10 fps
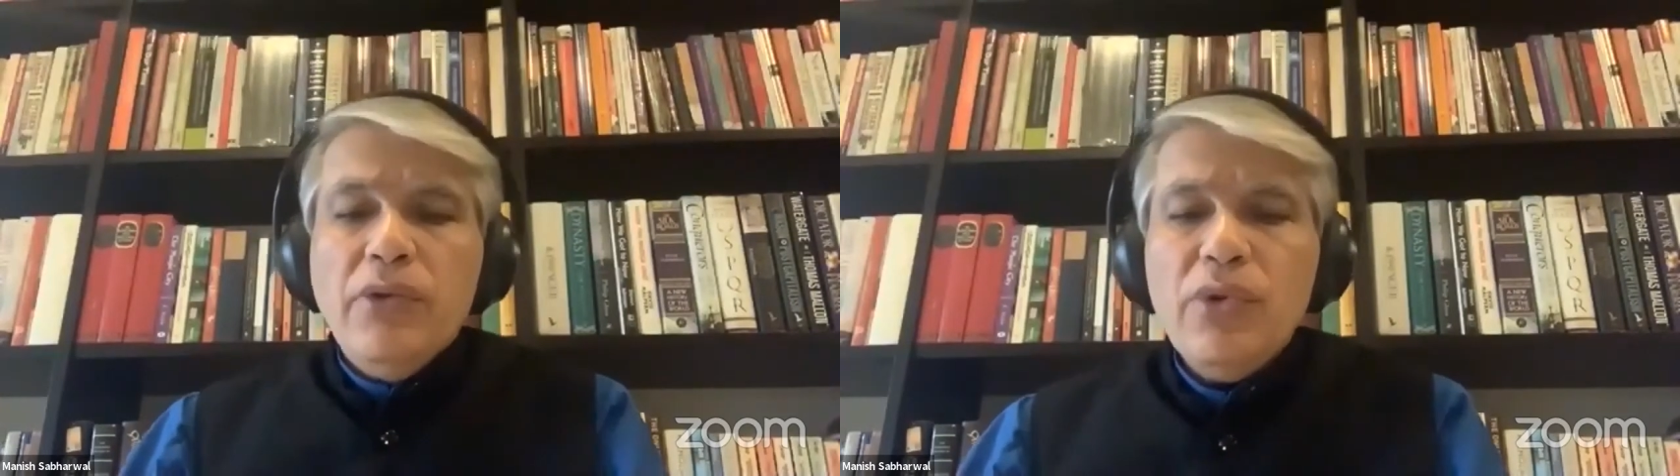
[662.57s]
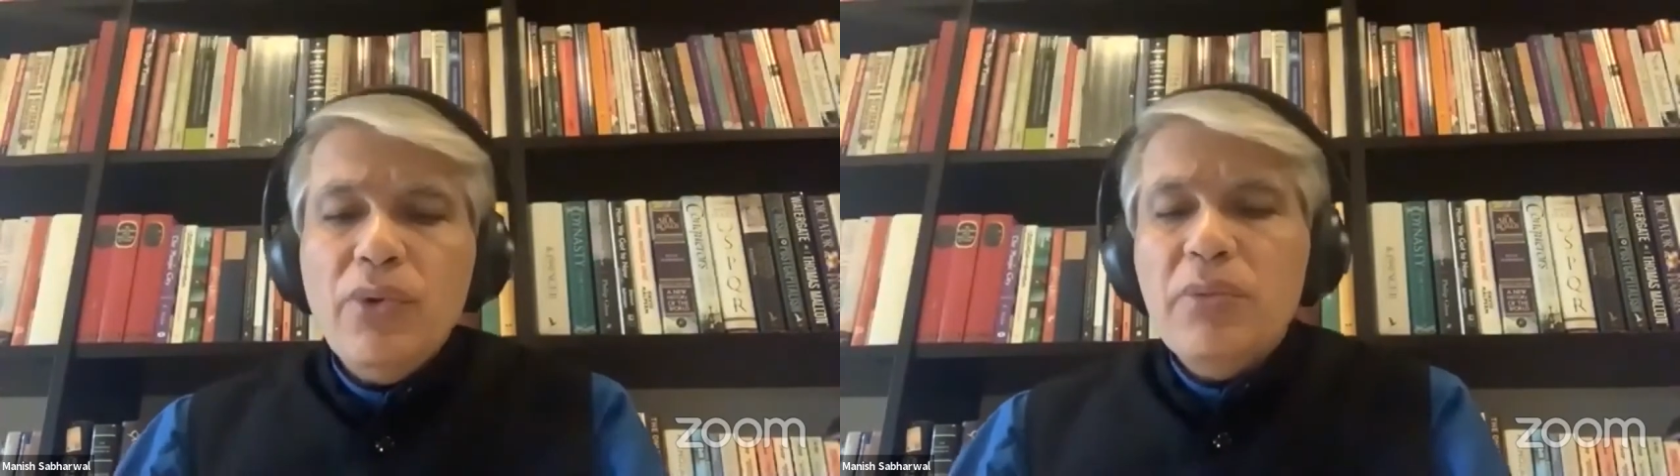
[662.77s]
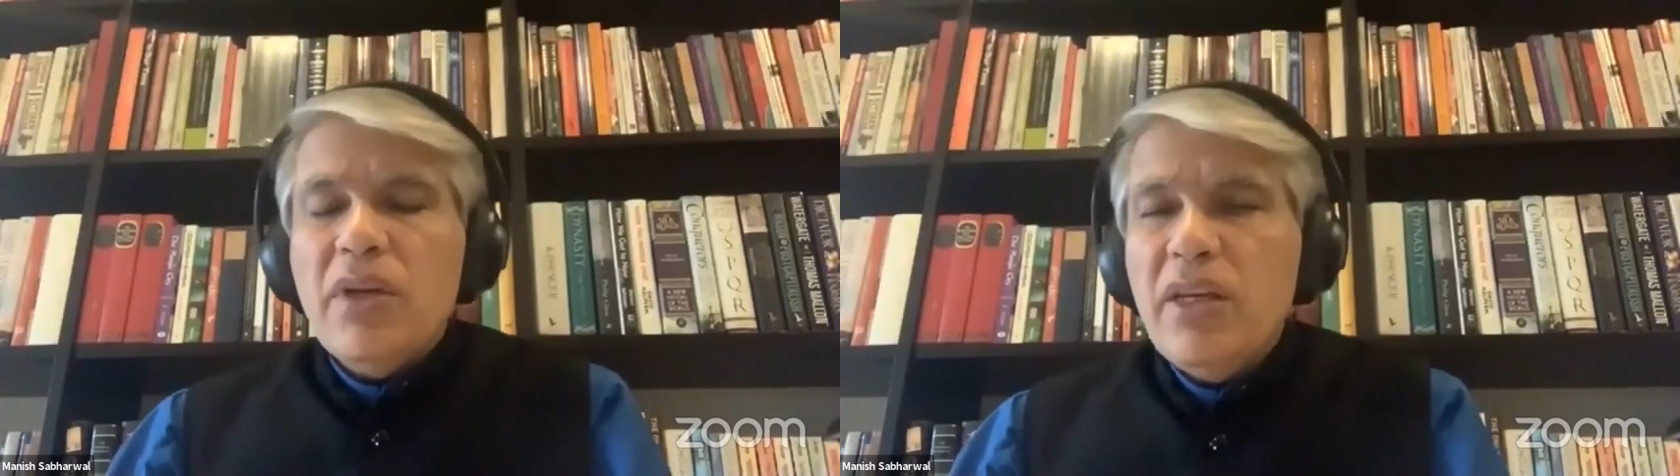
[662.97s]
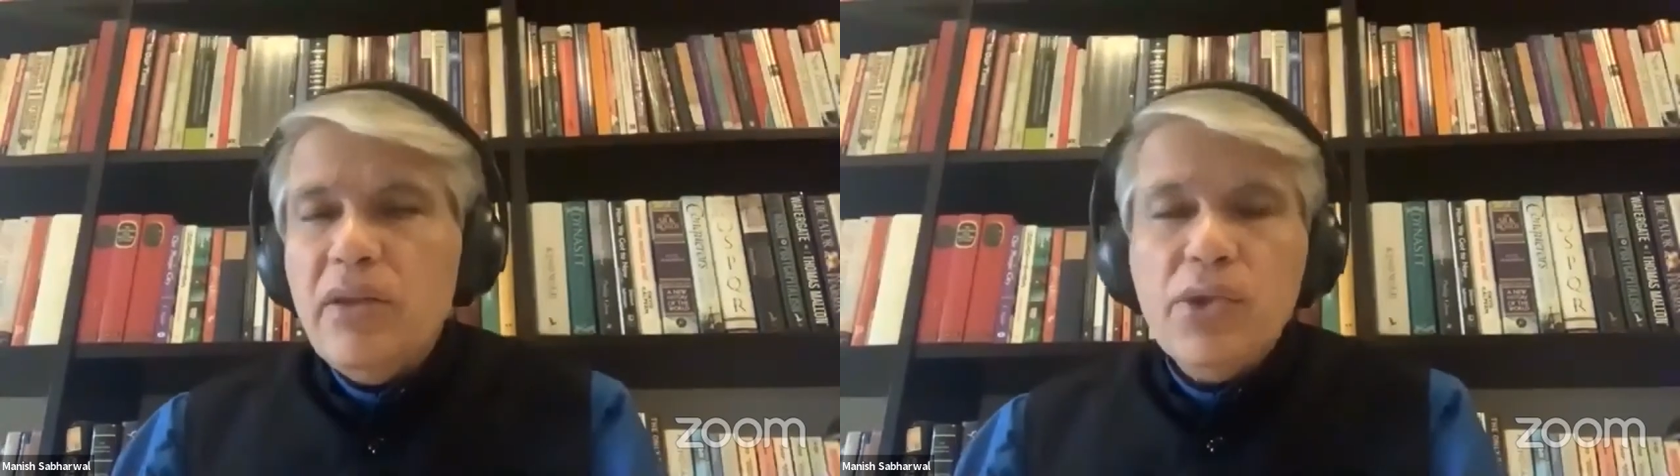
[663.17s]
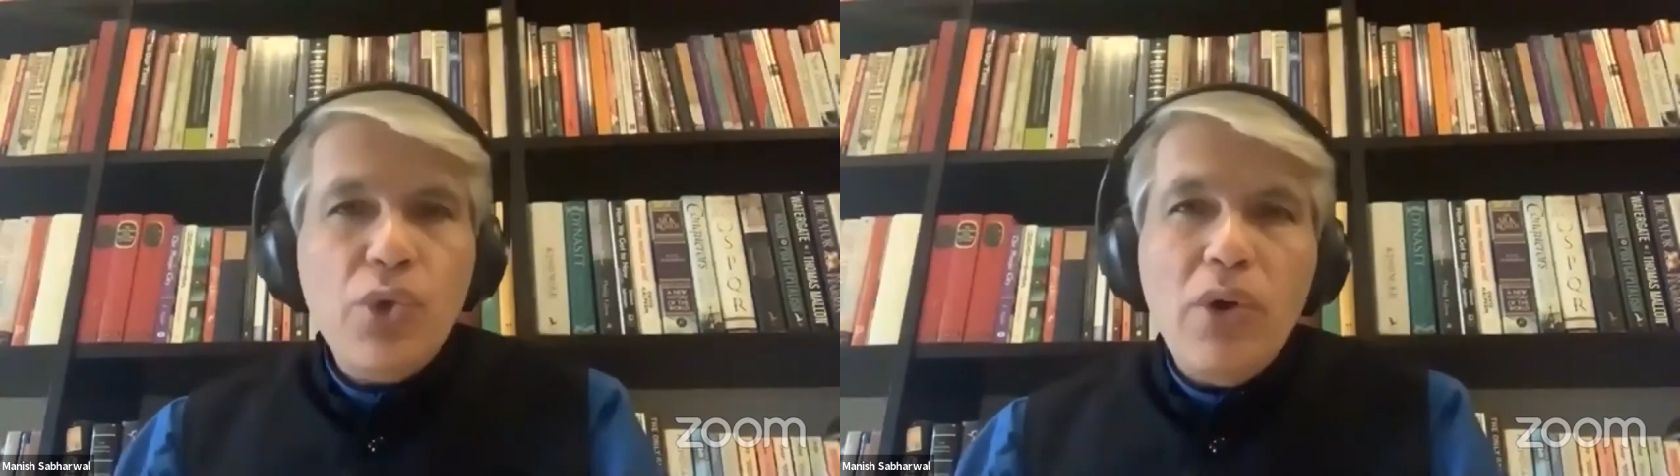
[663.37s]
So
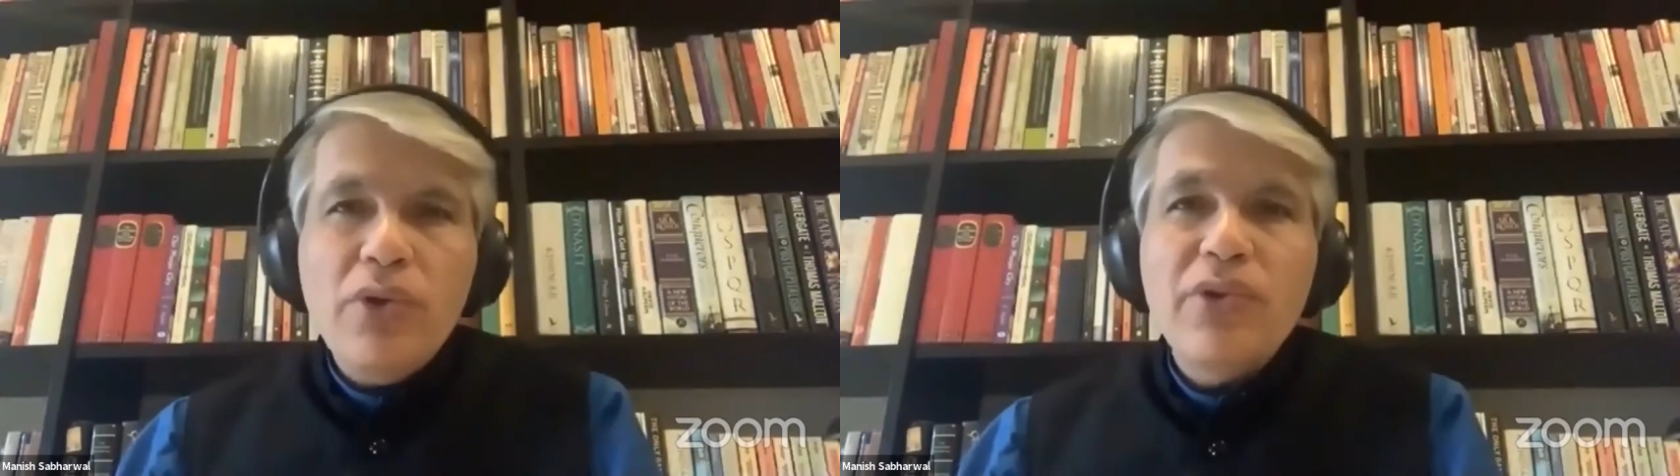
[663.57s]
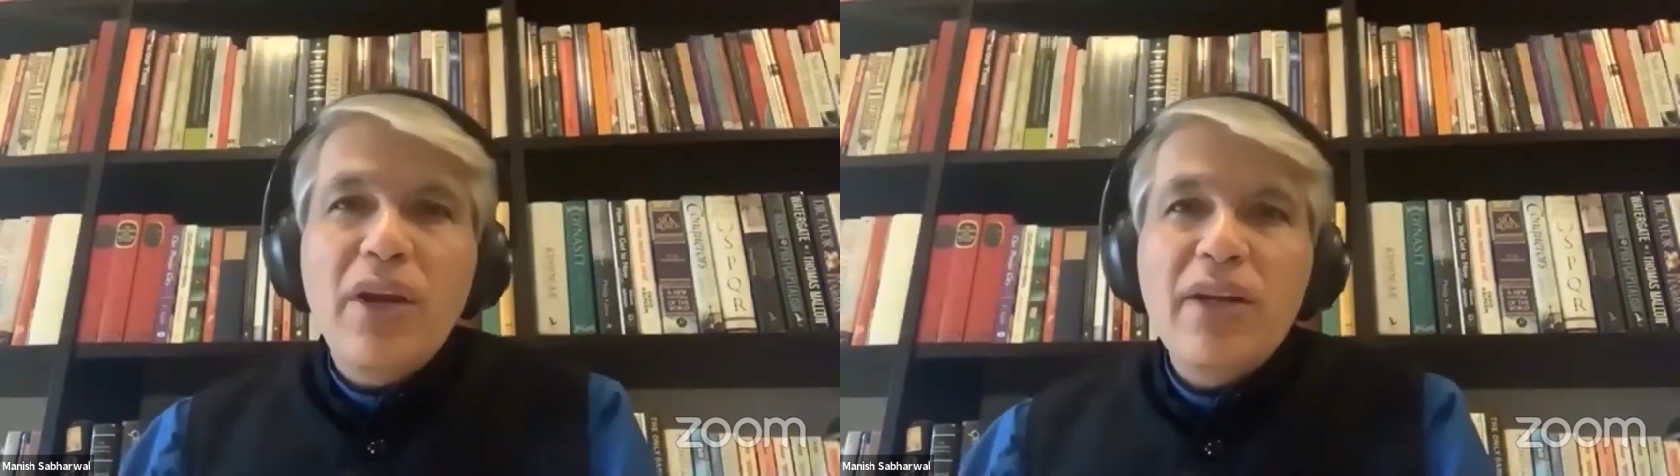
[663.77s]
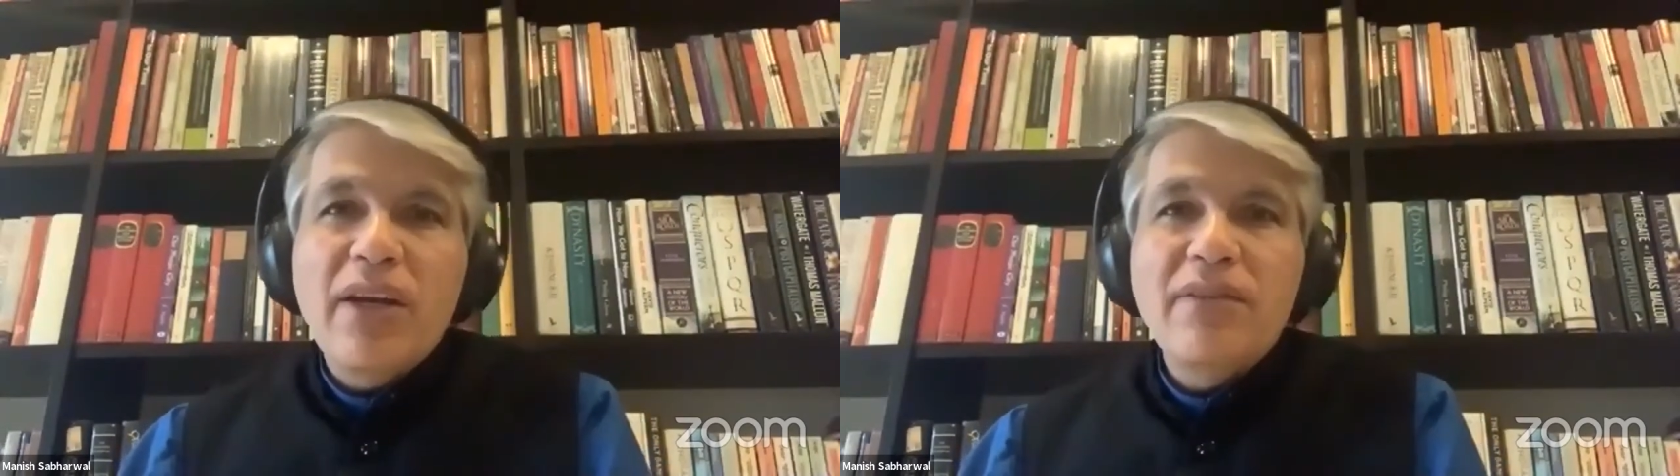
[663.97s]
in the short run,